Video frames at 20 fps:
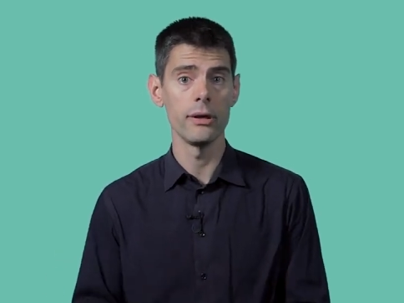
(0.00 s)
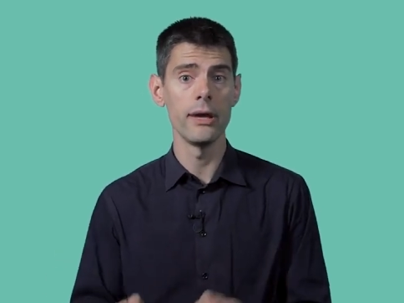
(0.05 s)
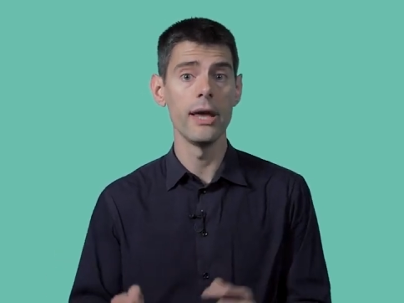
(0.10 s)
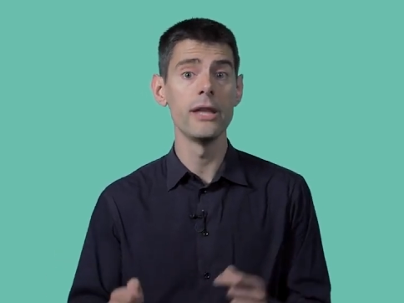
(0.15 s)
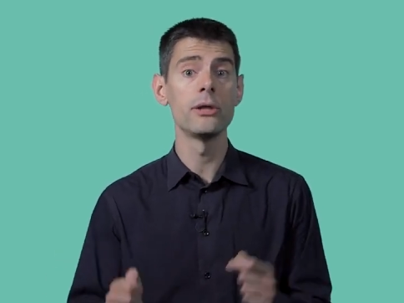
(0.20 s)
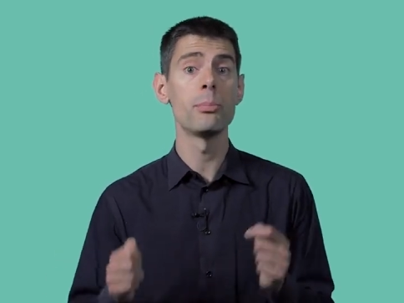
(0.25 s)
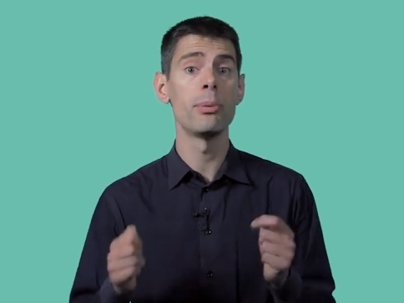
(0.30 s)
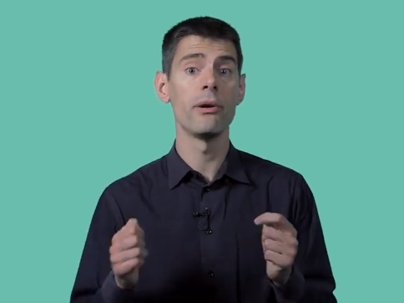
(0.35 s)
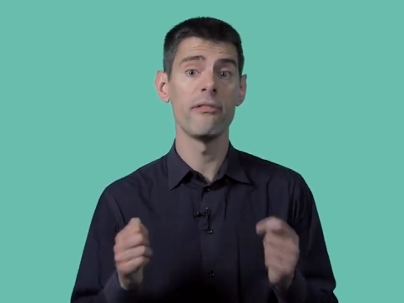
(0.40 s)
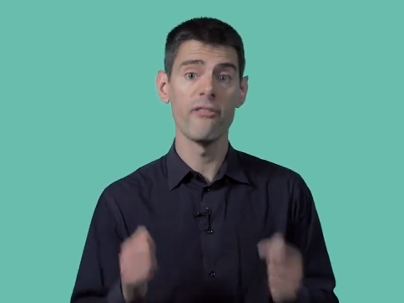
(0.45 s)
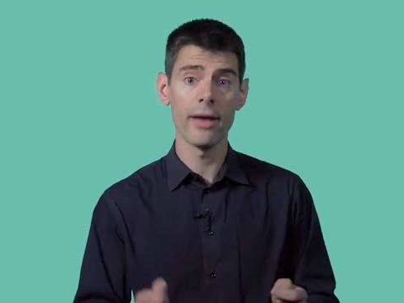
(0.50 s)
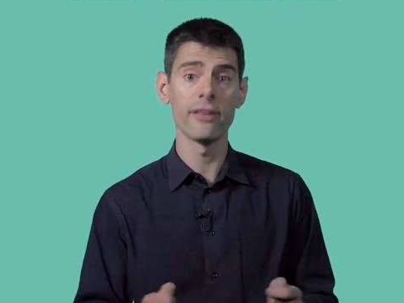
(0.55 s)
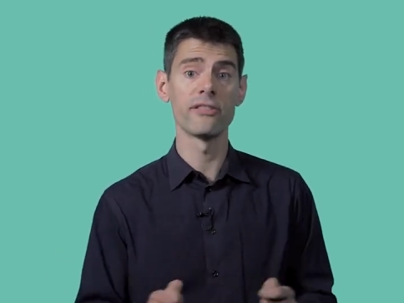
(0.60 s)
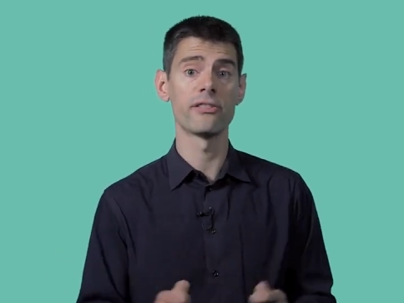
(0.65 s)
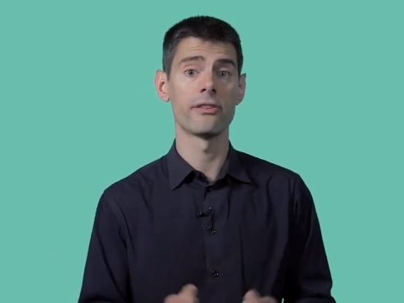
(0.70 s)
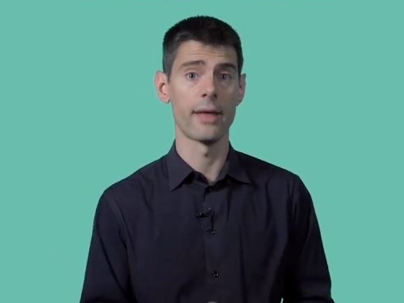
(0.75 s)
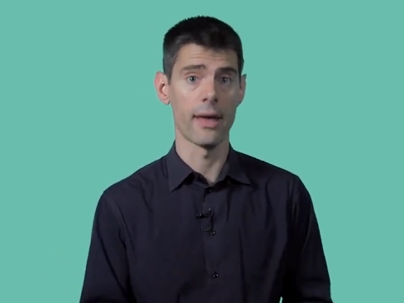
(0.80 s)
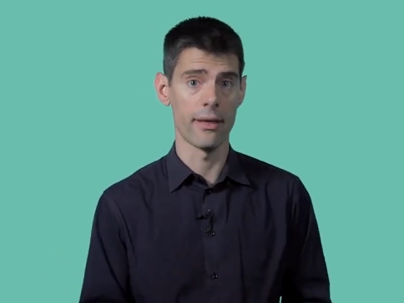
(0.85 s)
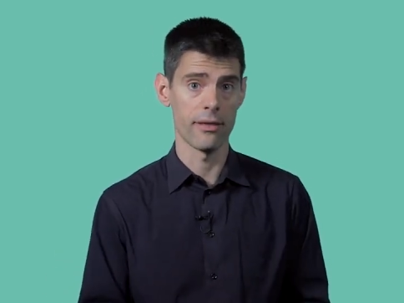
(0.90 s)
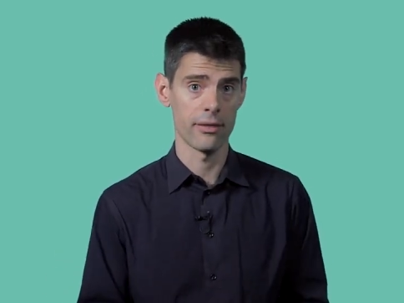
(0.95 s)
It
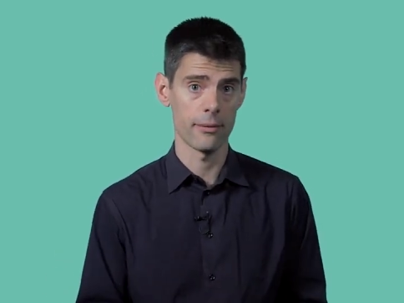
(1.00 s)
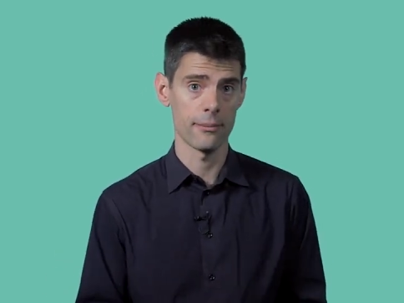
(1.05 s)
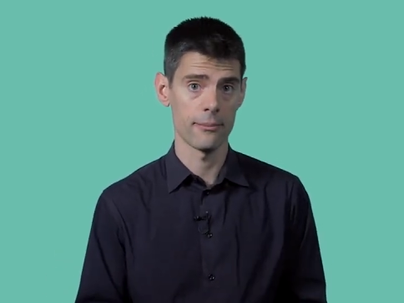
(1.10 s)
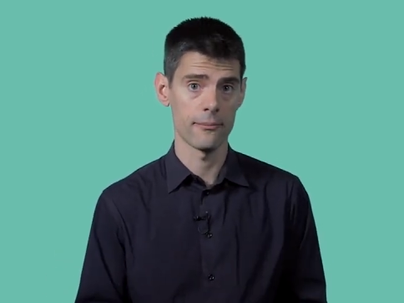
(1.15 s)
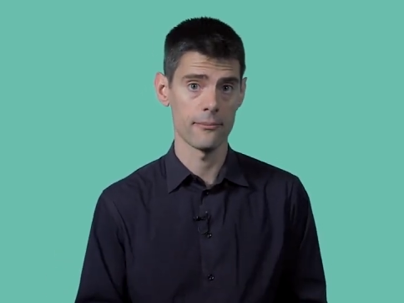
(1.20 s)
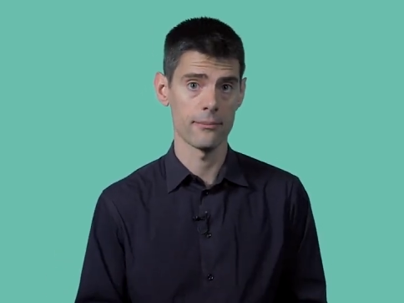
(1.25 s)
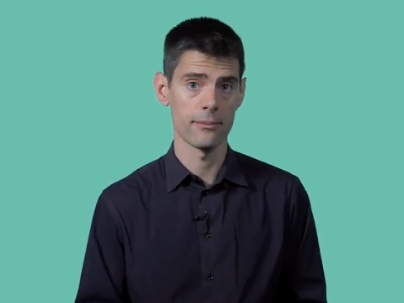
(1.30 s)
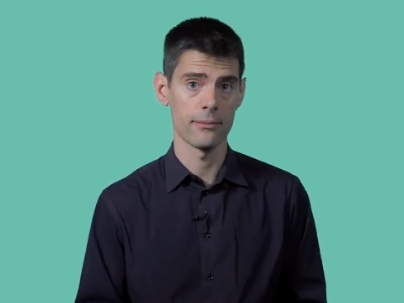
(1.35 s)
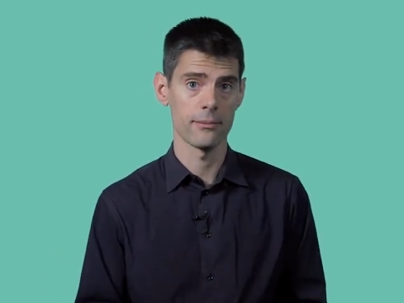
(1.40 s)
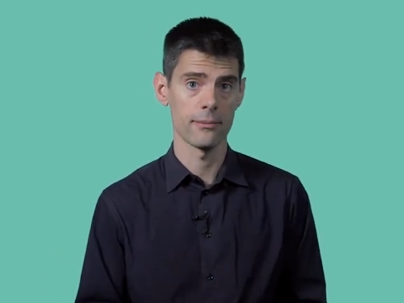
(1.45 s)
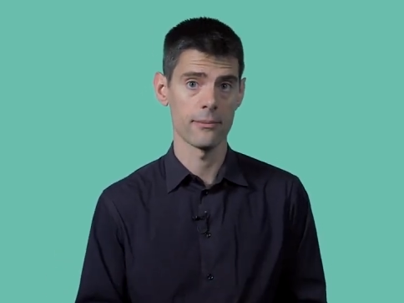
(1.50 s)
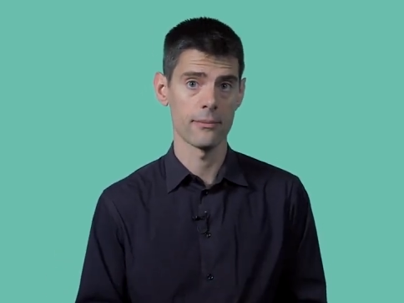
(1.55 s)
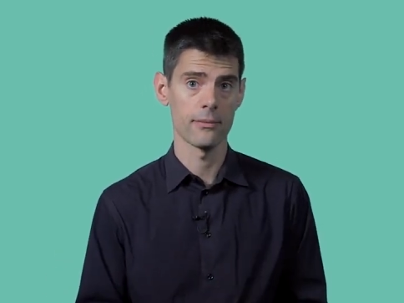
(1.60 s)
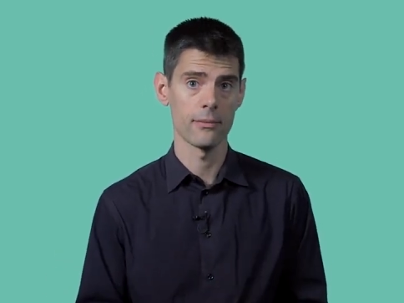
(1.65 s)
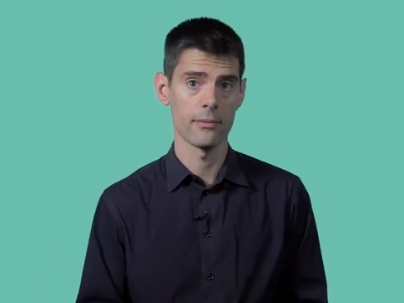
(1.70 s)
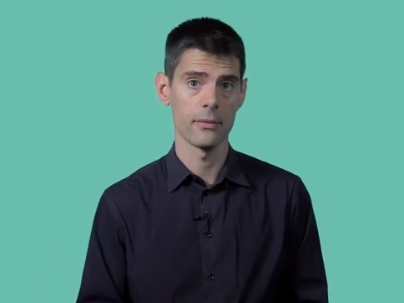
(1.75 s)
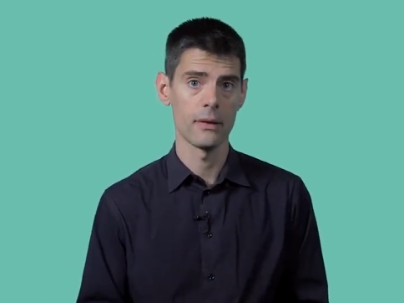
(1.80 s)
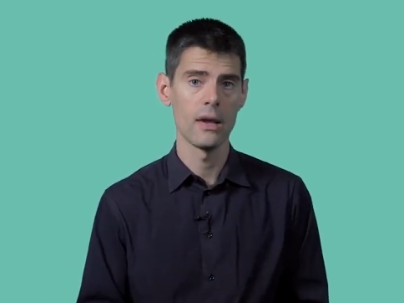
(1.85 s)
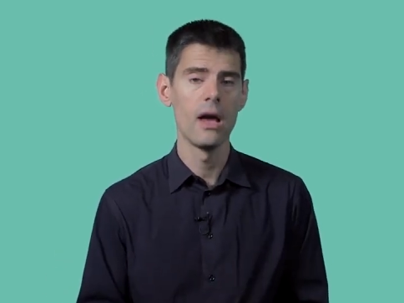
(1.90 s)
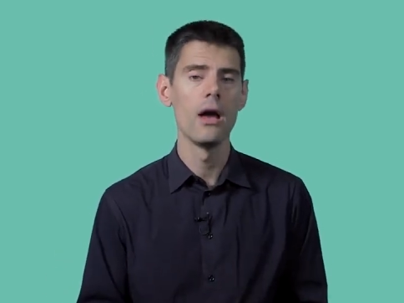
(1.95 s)
prevents death.
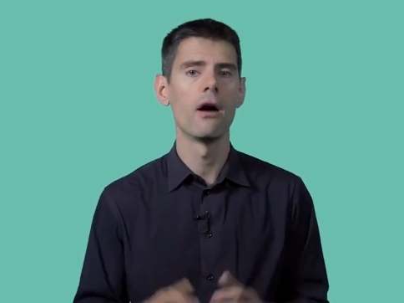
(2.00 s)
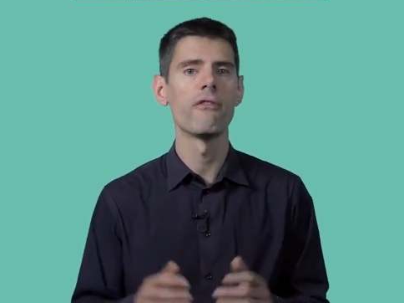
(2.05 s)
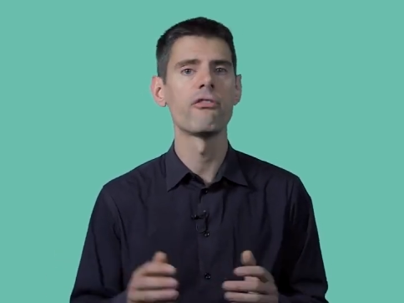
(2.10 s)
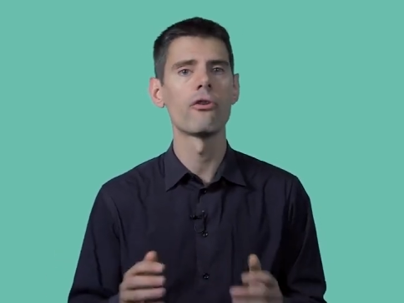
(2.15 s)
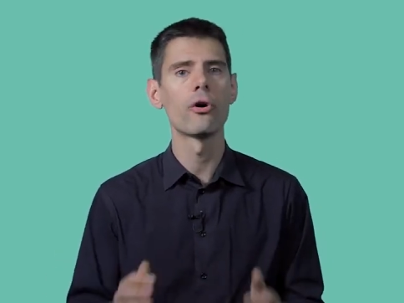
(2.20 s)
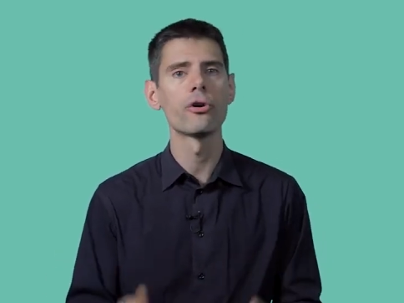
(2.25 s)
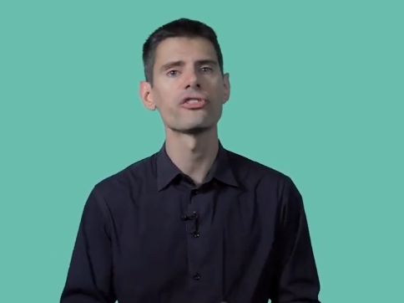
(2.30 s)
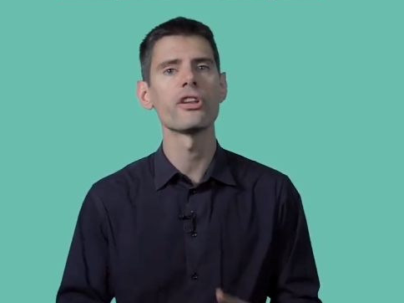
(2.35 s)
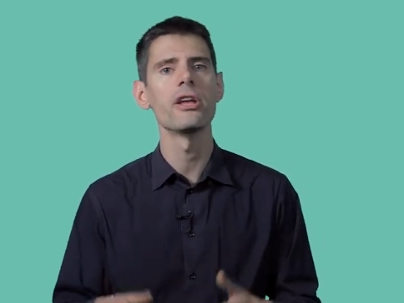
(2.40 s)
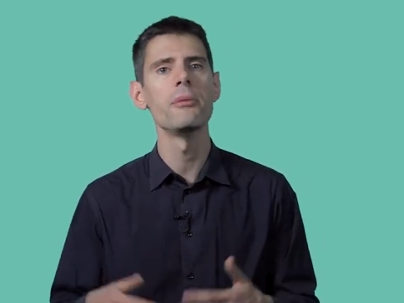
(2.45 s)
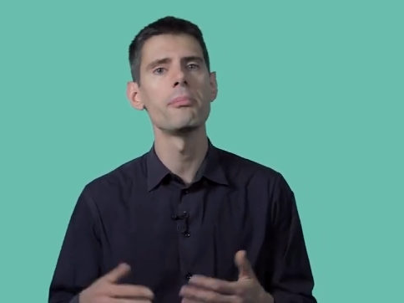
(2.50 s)
Of course,